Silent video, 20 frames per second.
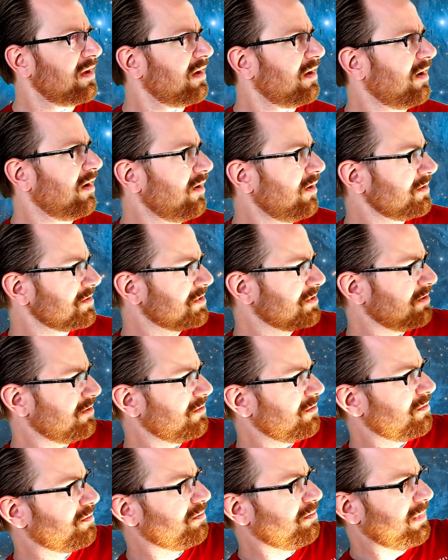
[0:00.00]
Uh,
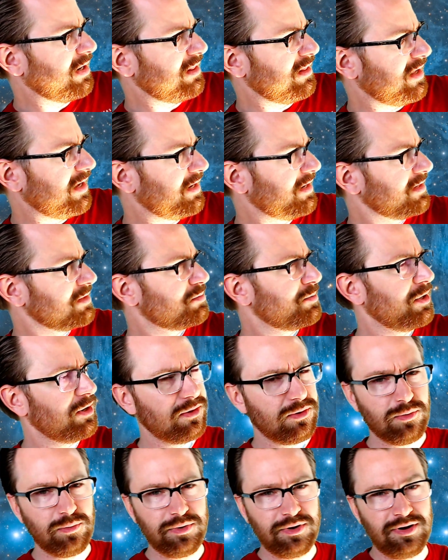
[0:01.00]
also, my lighting's being a
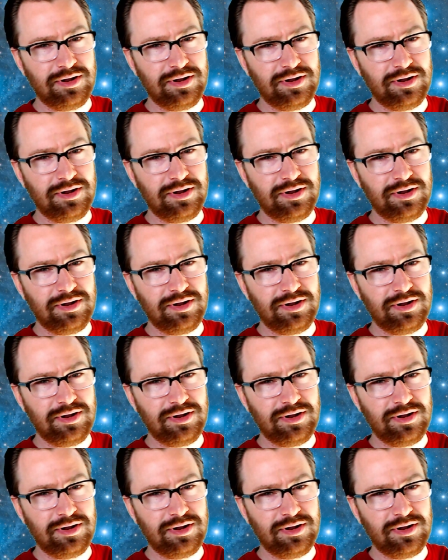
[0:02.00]
little weird.